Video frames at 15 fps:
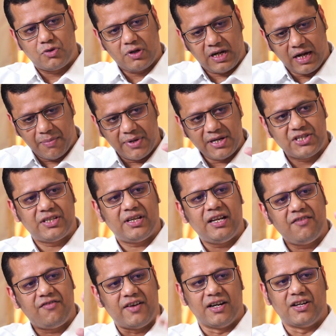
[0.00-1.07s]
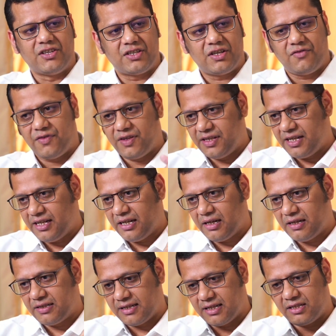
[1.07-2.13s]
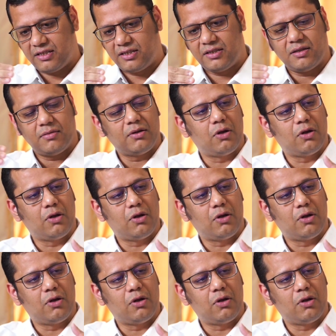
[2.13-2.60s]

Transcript: to commercially function within such